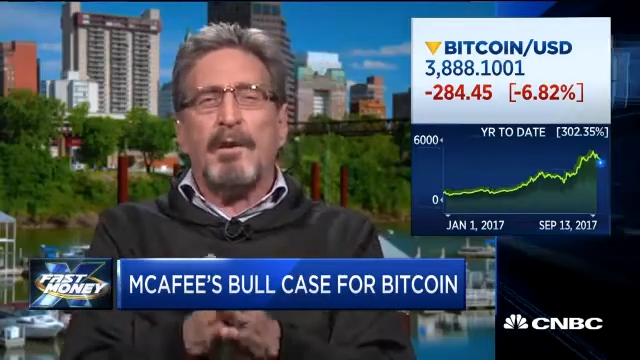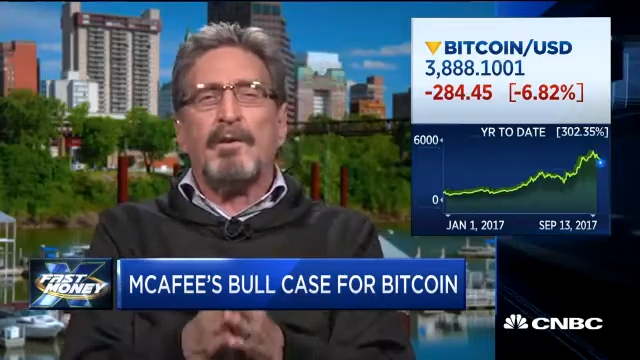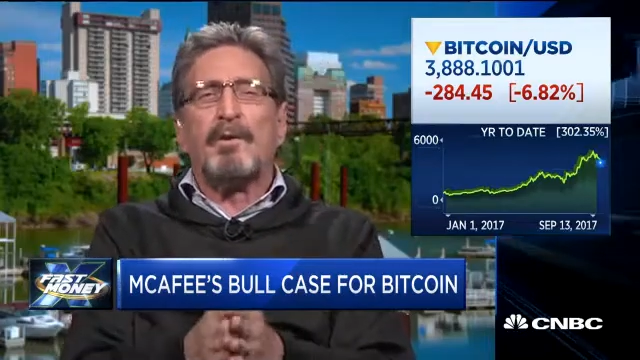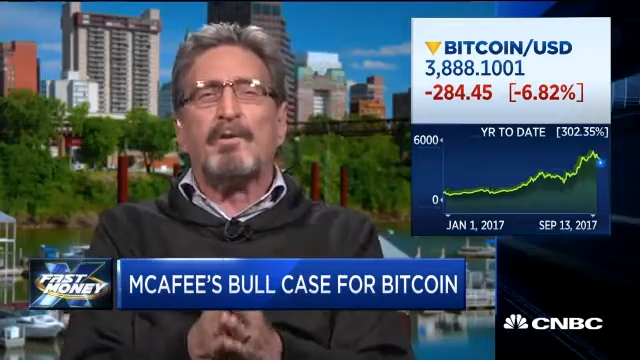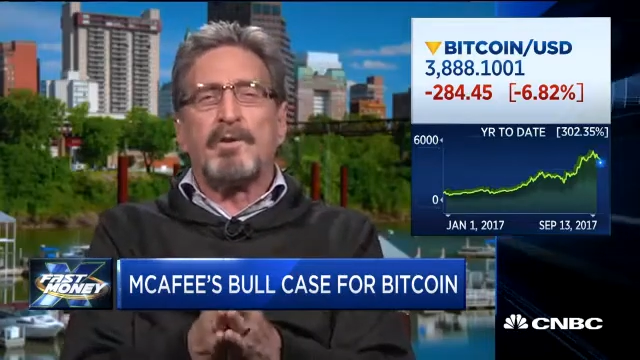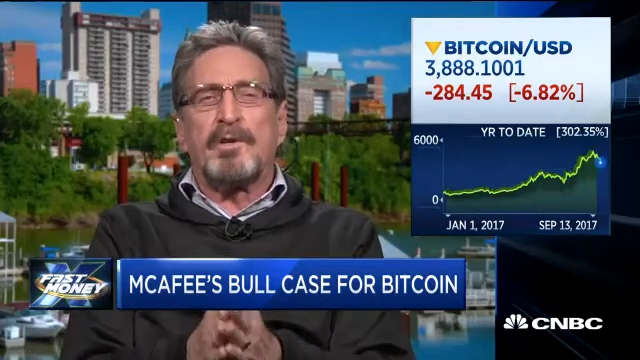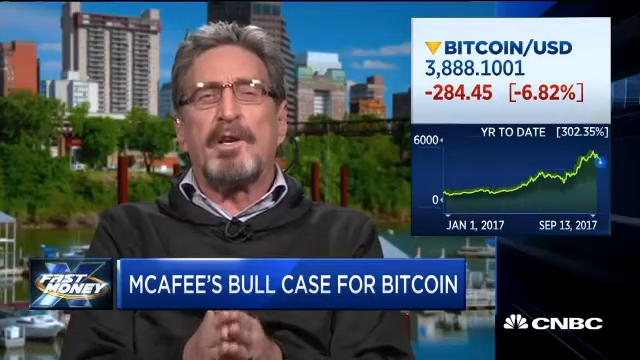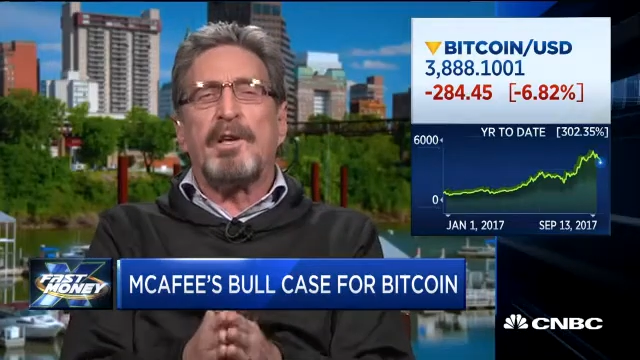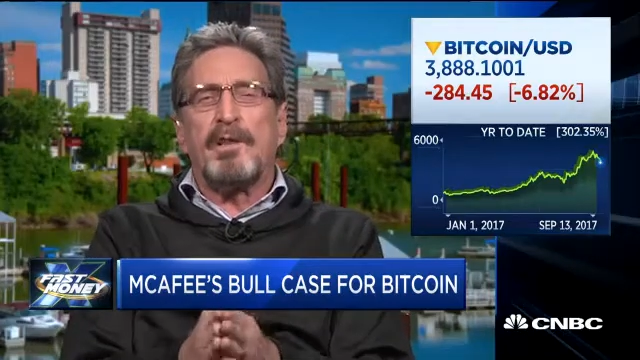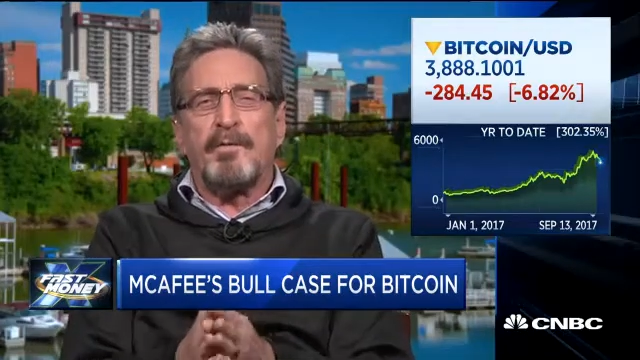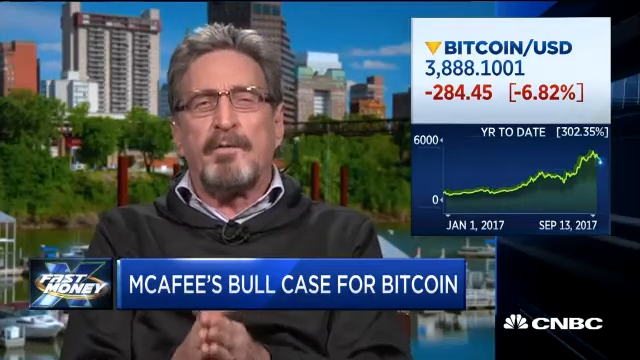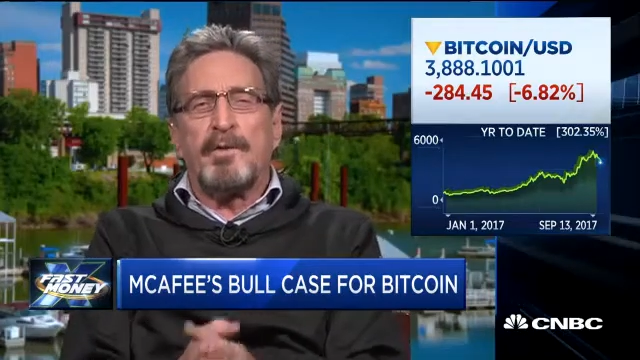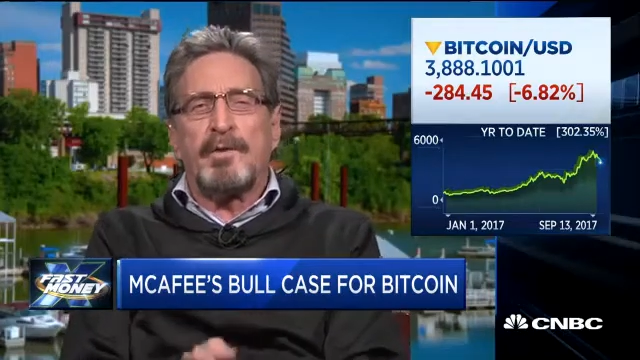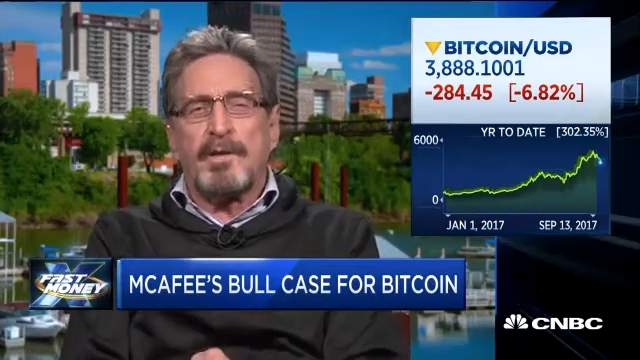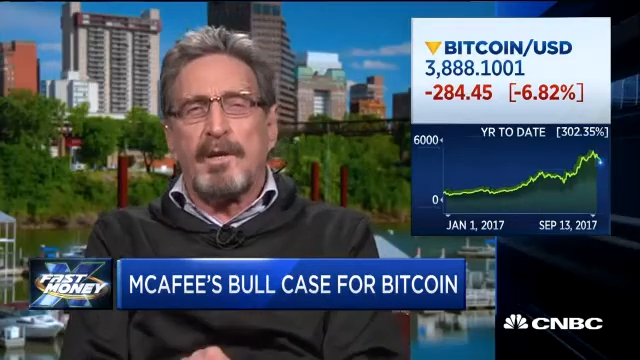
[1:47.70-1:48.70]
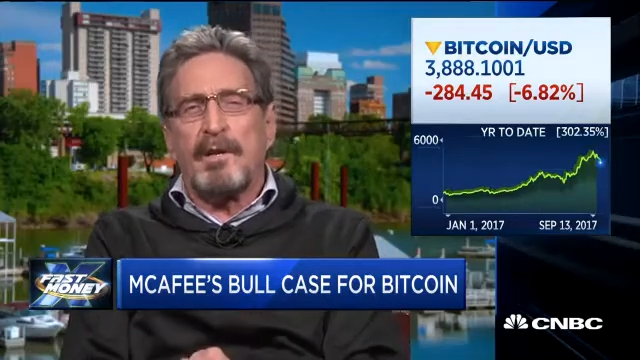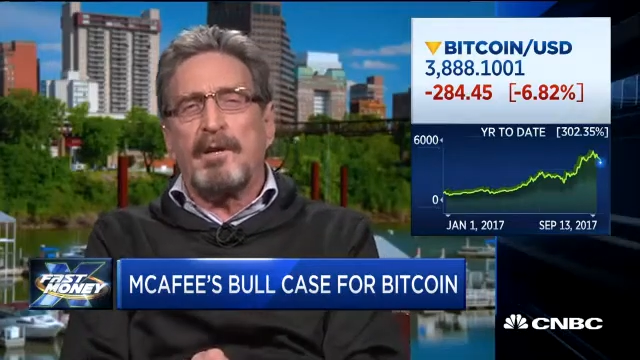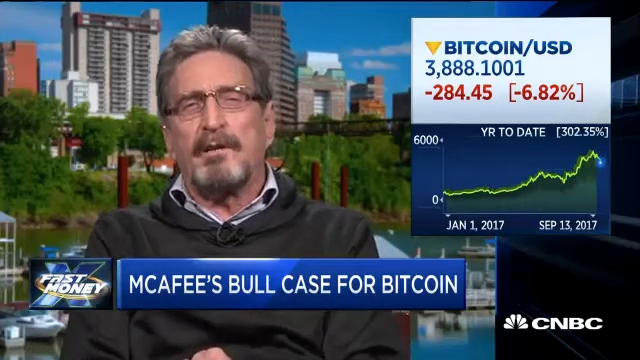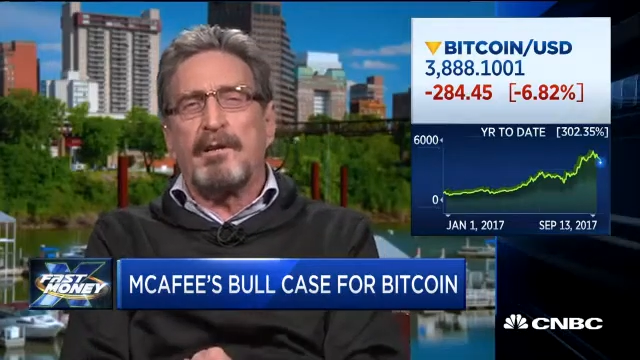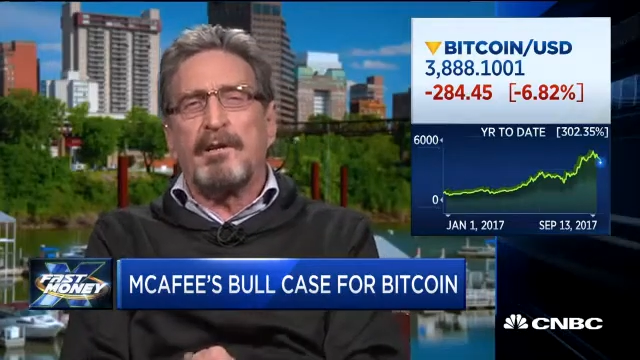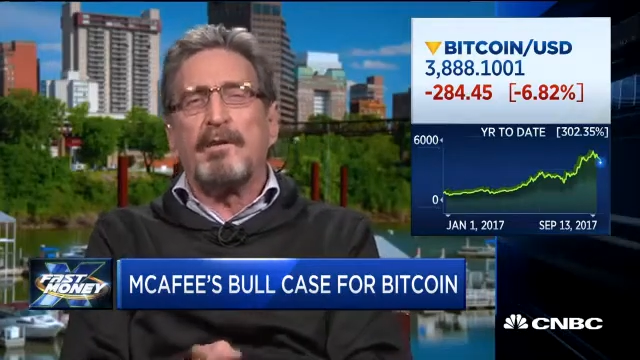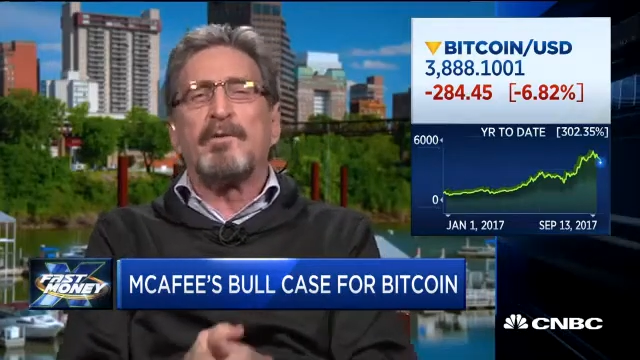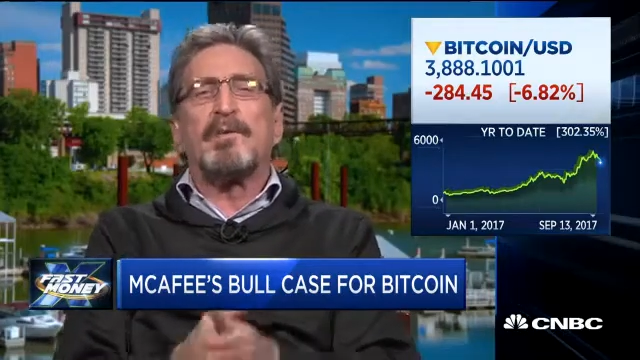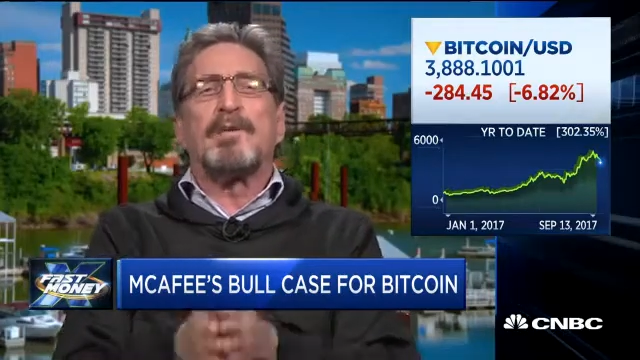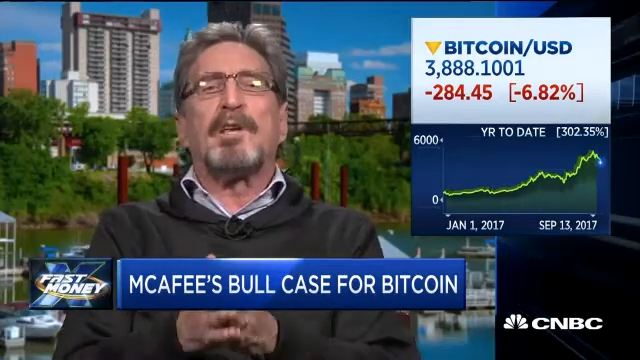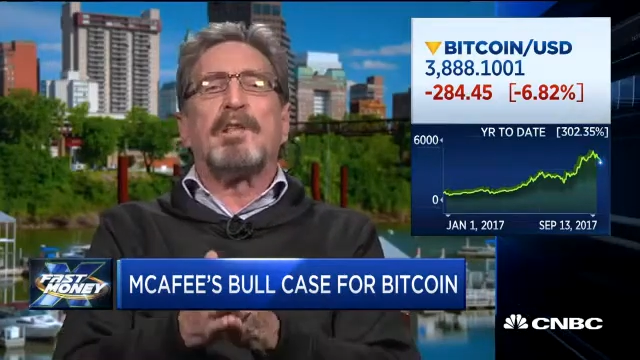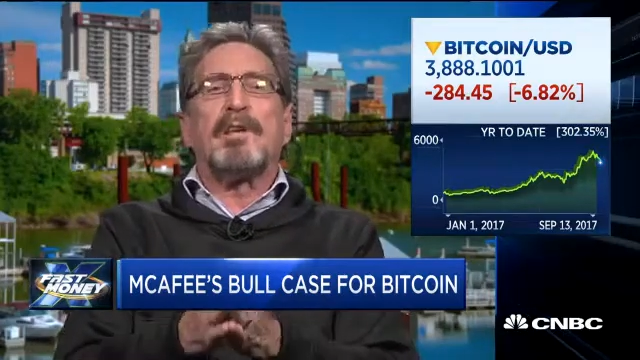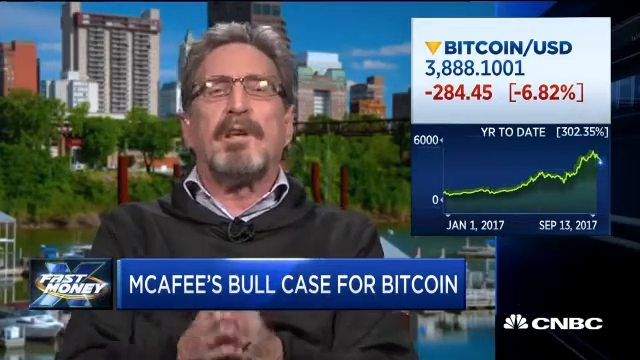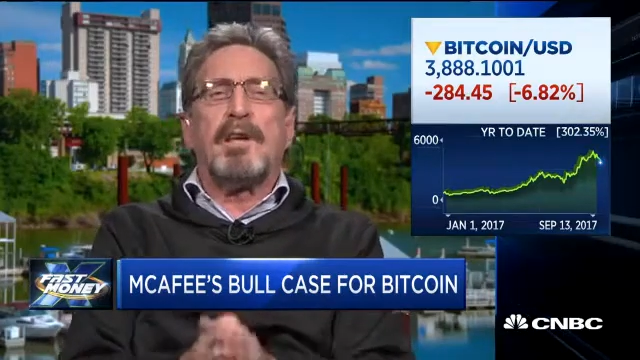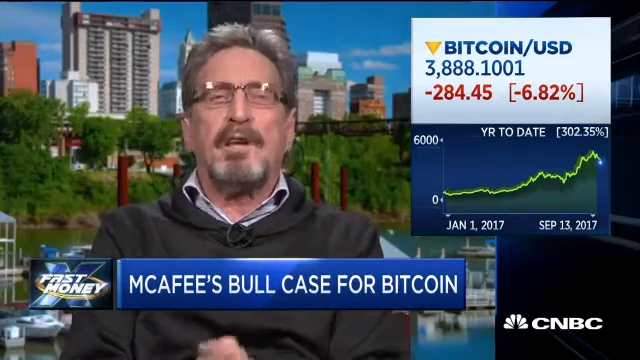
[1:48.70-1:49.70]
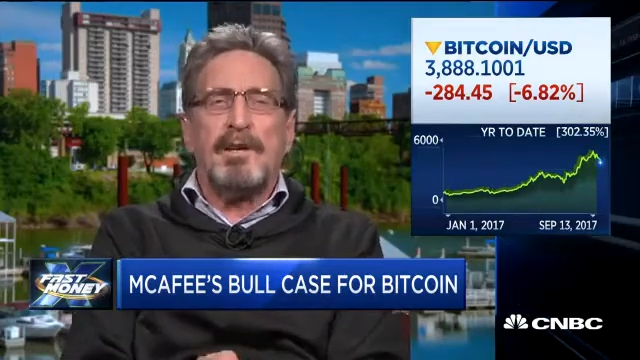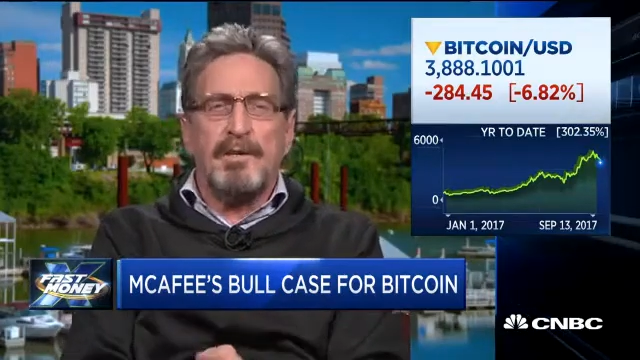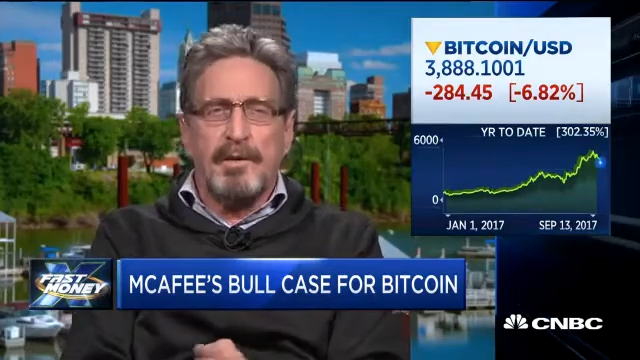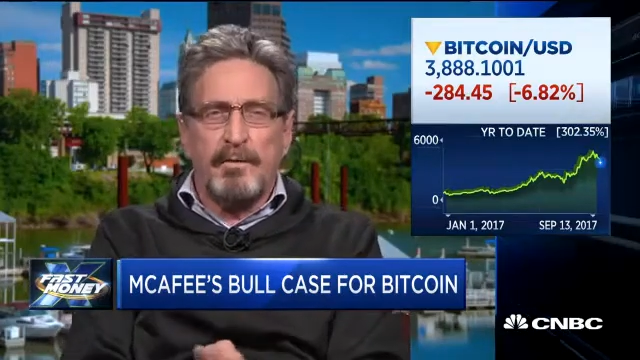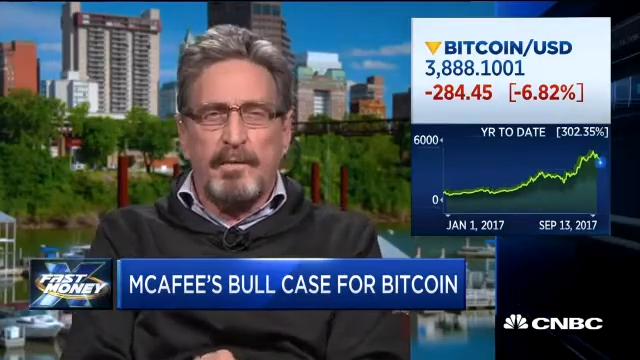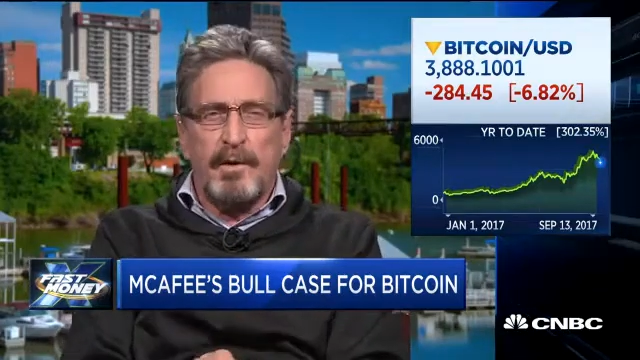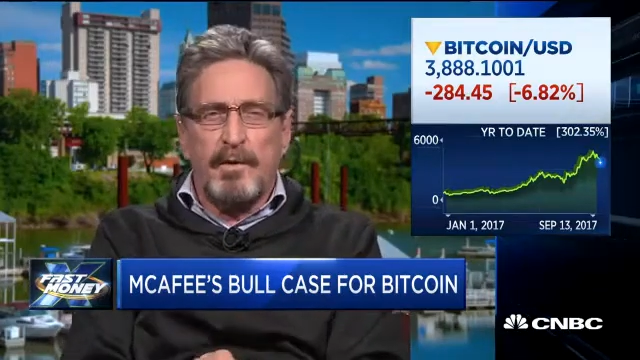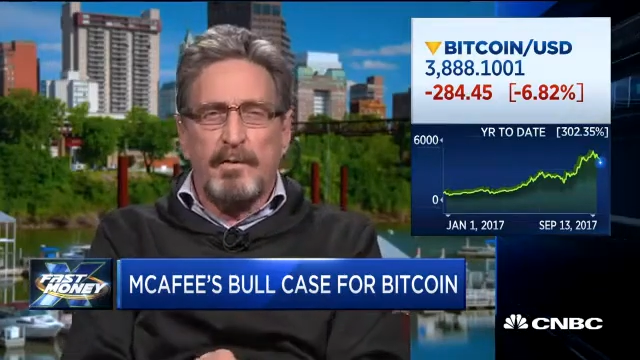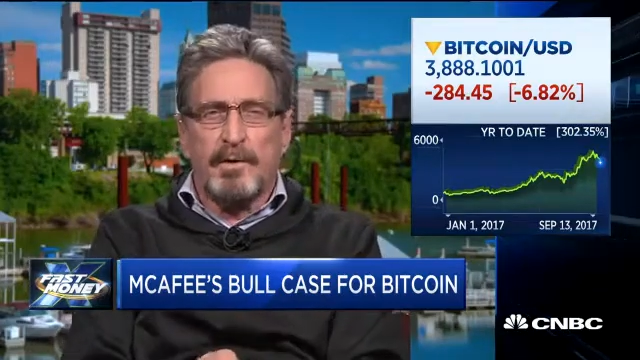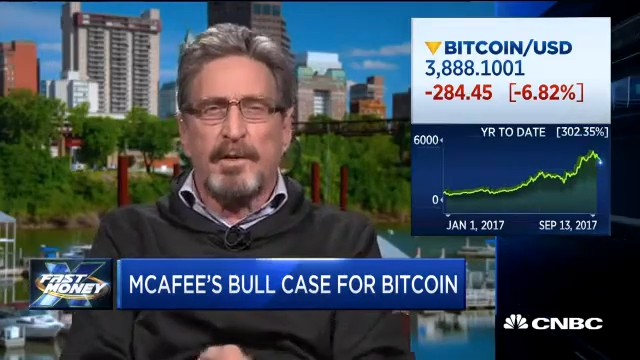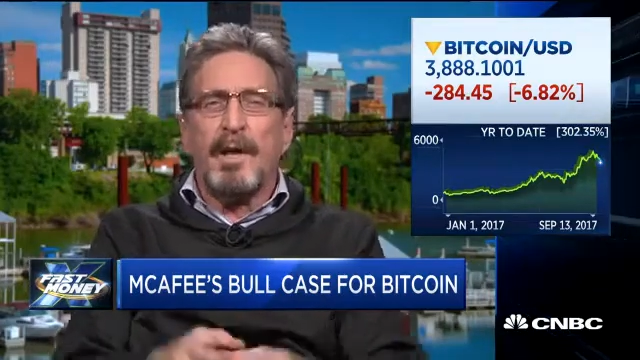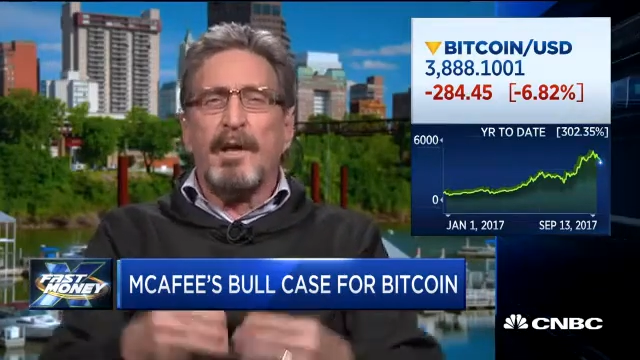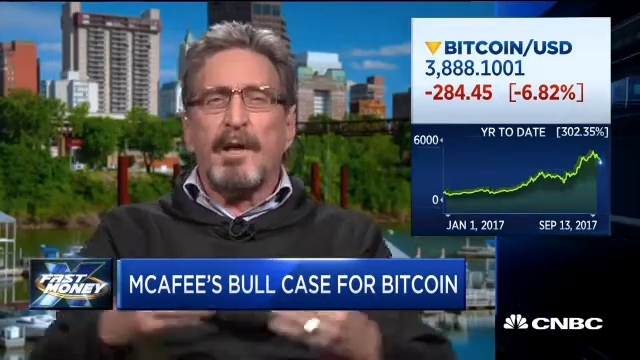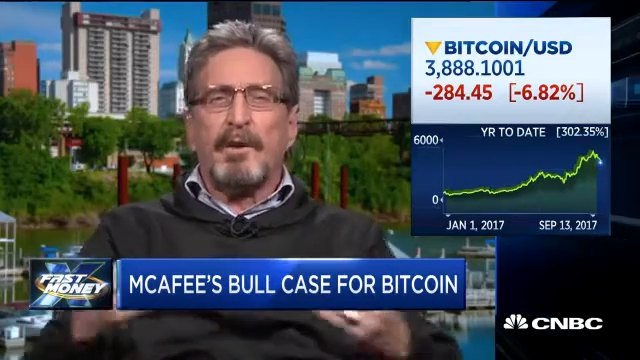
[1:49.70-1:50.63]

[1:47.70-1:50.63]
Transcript: You see the facility, you see the ease of use,